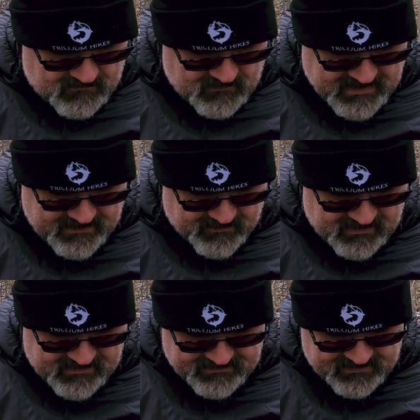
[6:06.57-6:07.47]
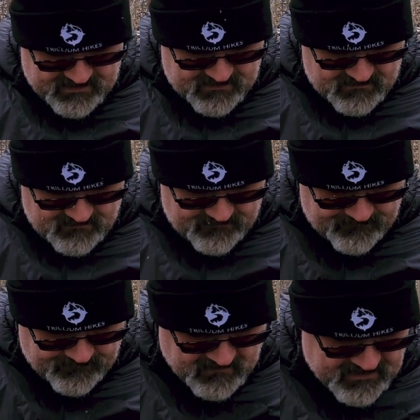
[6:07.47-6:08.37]
grab onto,
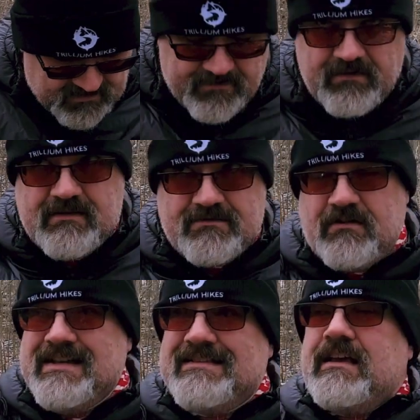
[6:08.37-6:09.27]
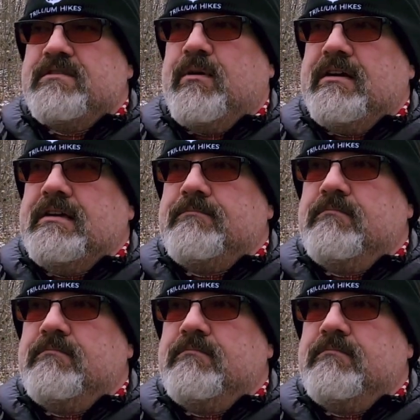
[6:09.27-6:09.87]
actually I think these are inside the pocket.